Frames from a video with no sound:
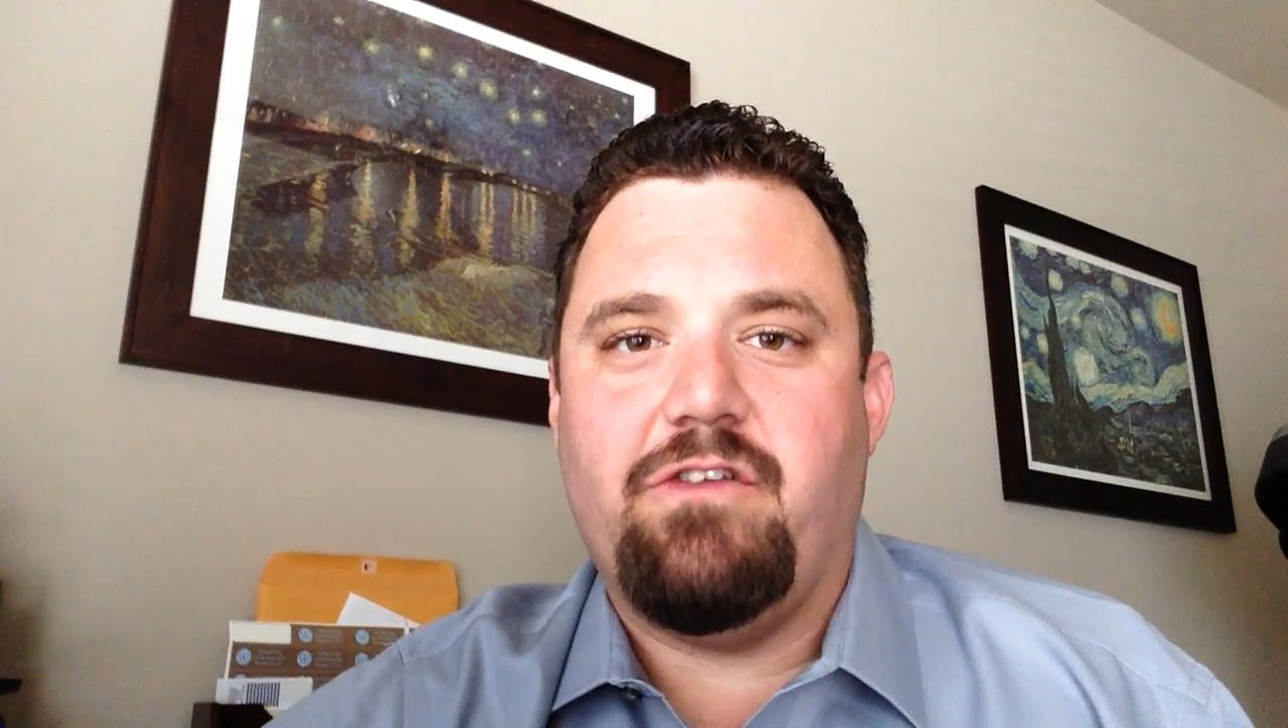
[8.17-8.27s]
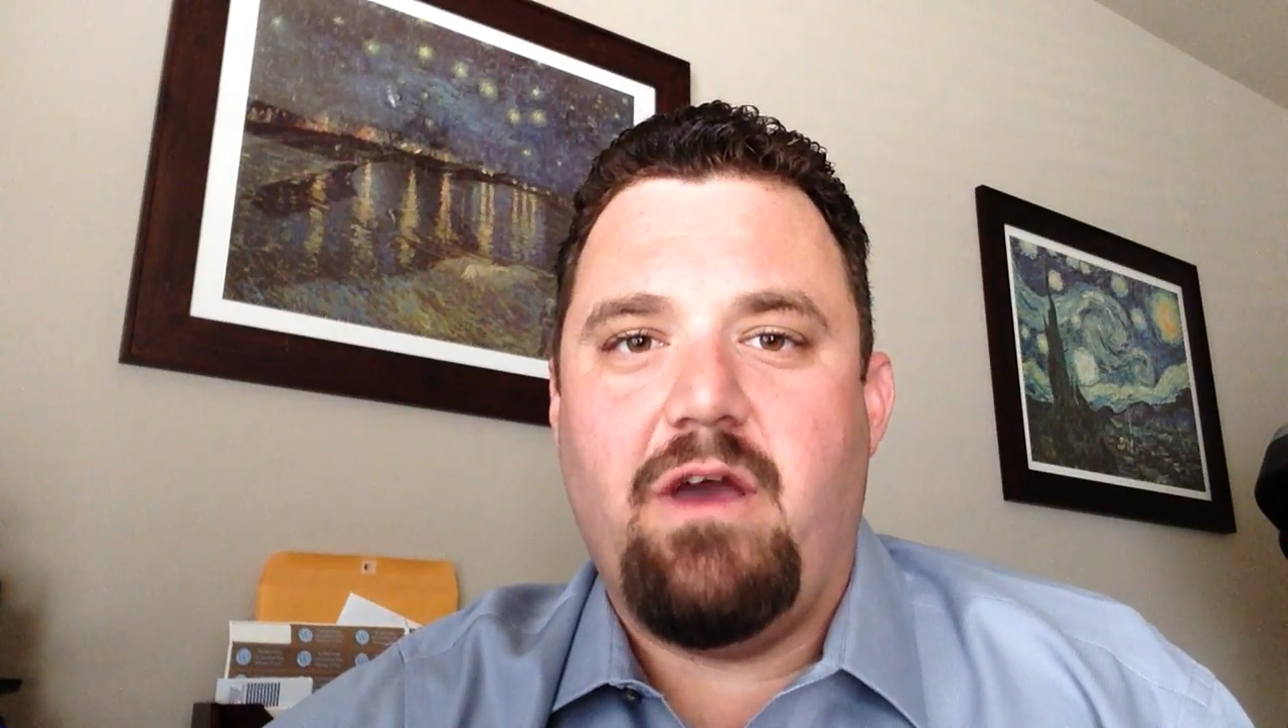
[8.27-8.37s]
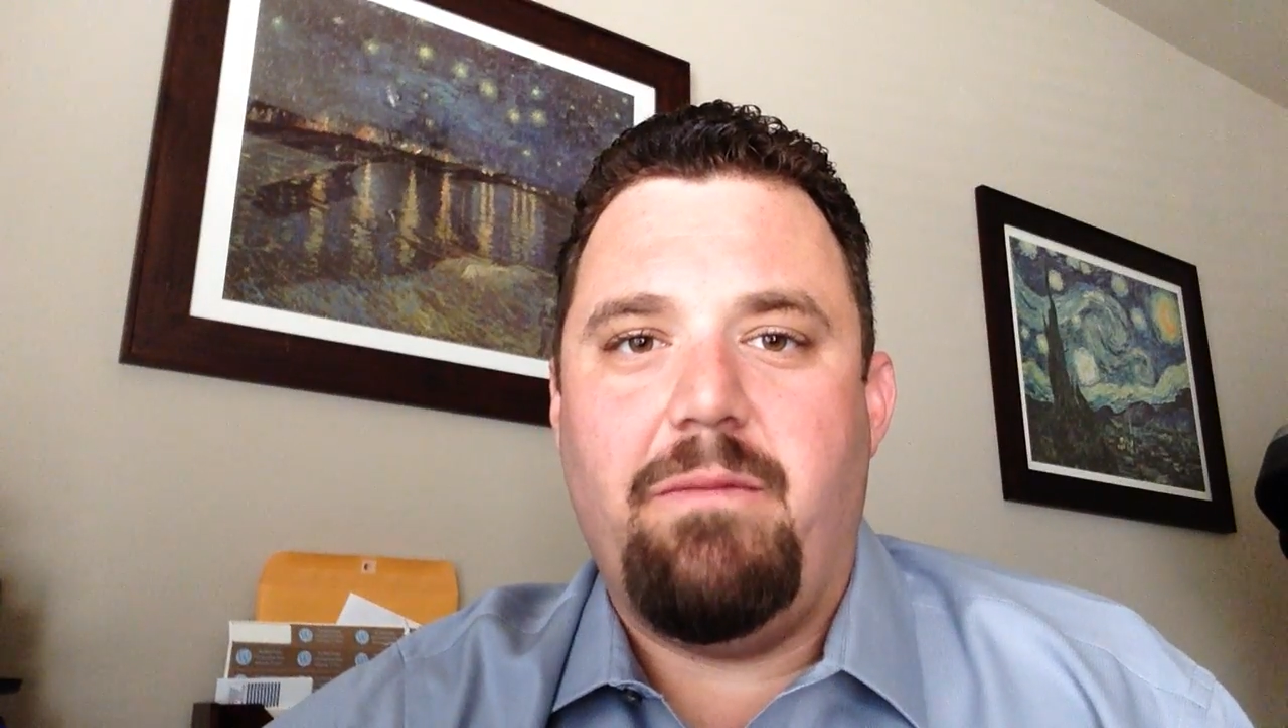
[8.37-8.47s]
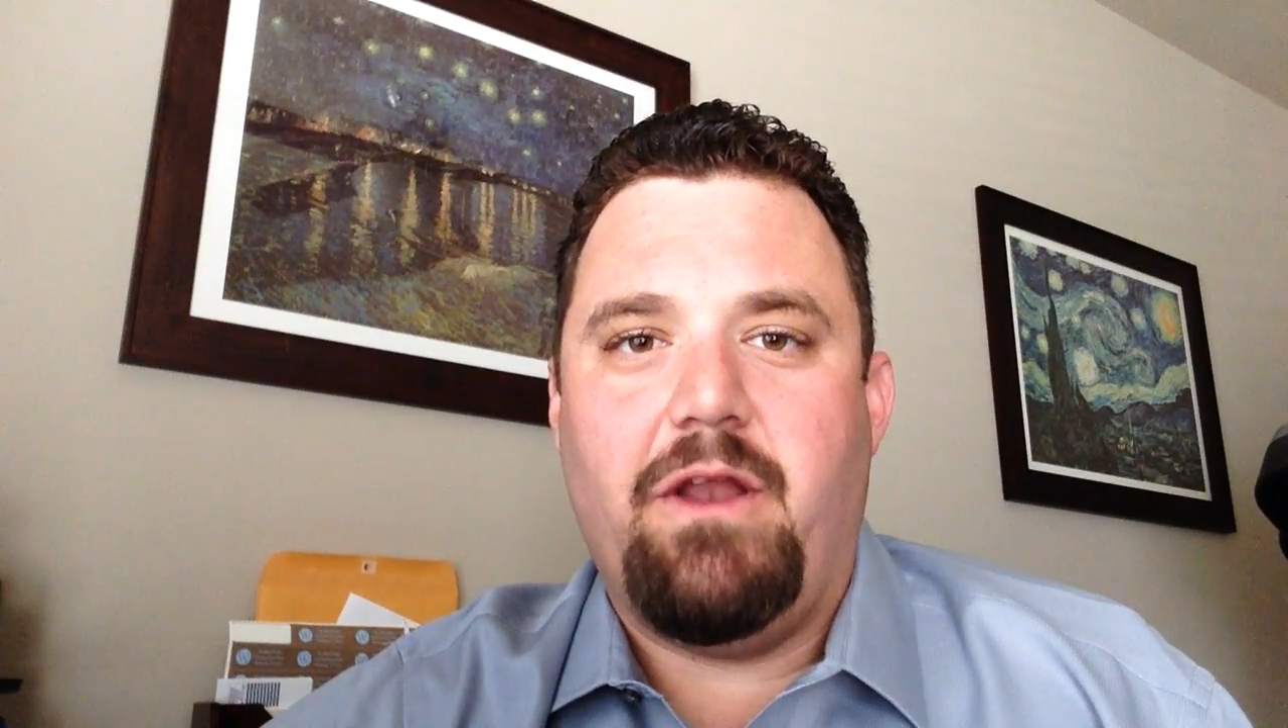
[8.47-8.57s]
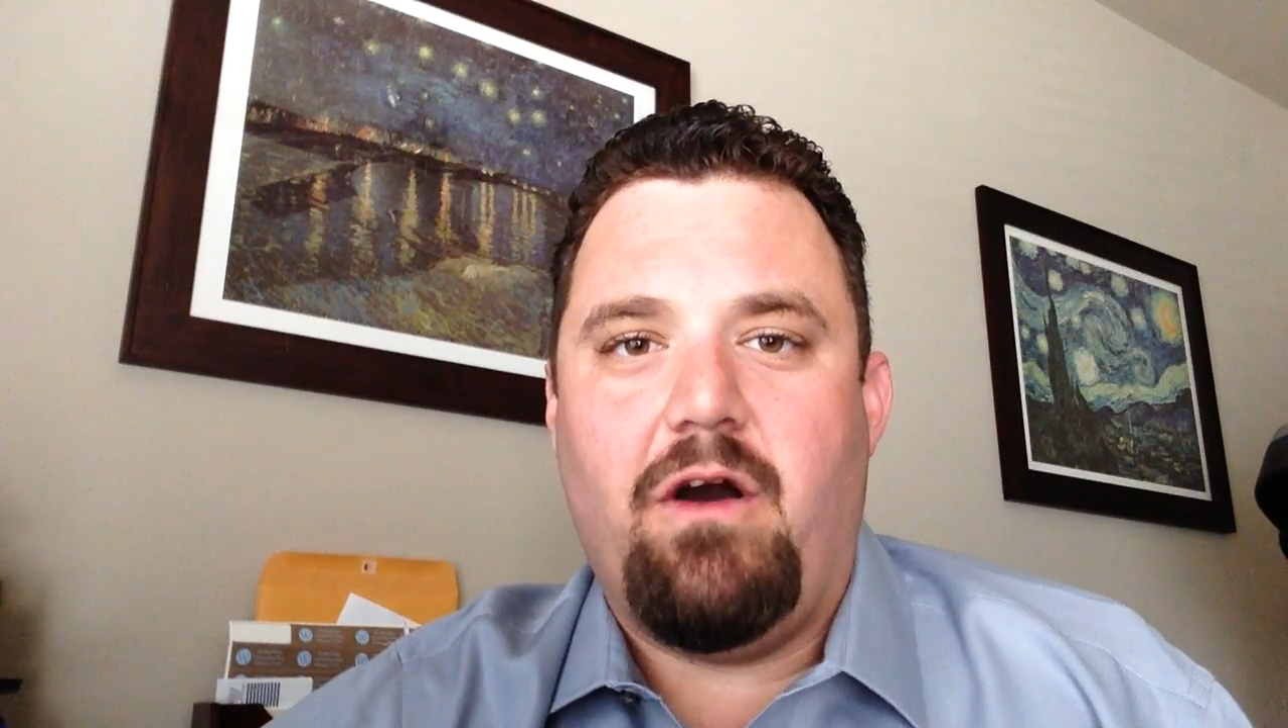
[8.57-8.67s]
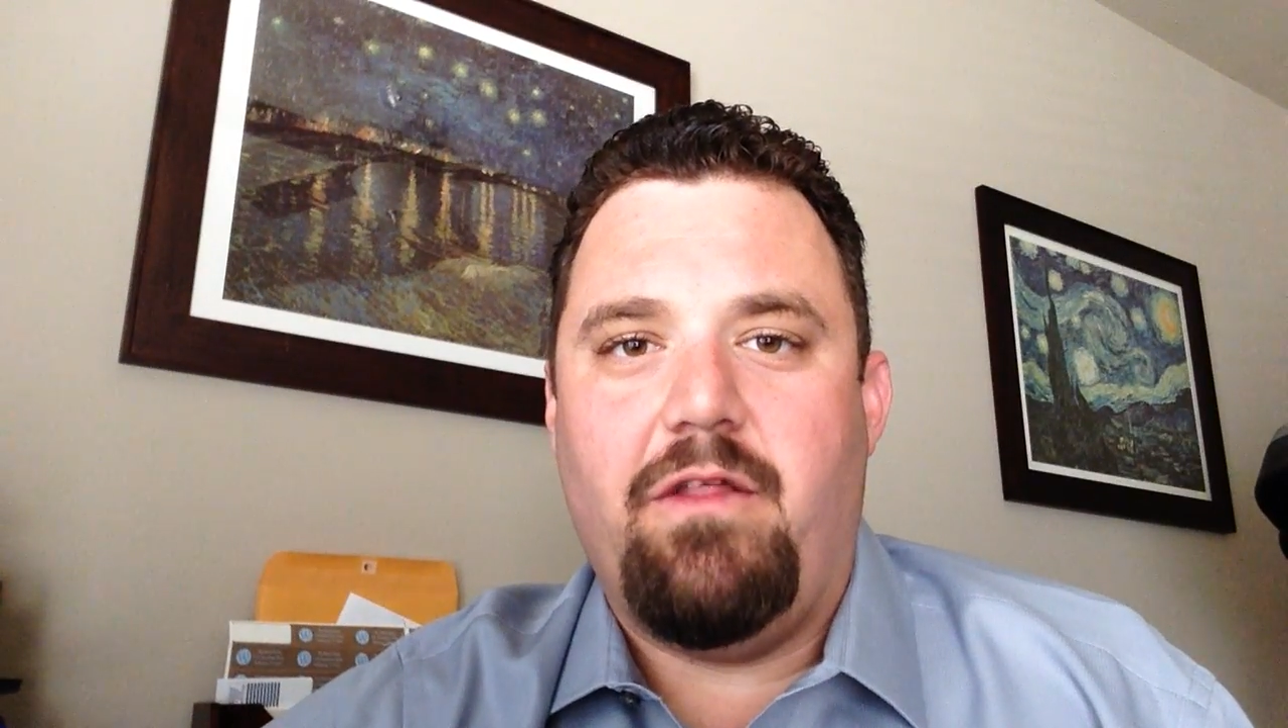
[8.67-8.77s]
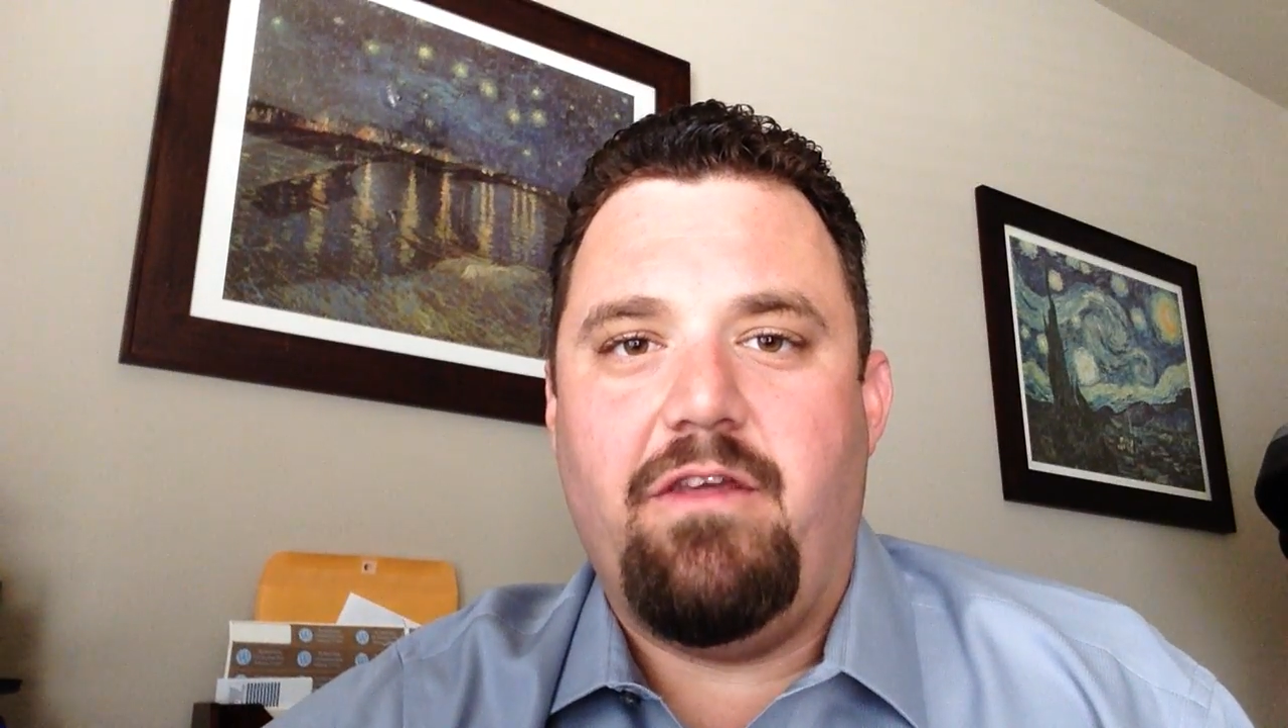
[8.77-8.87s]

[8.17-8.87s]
coming on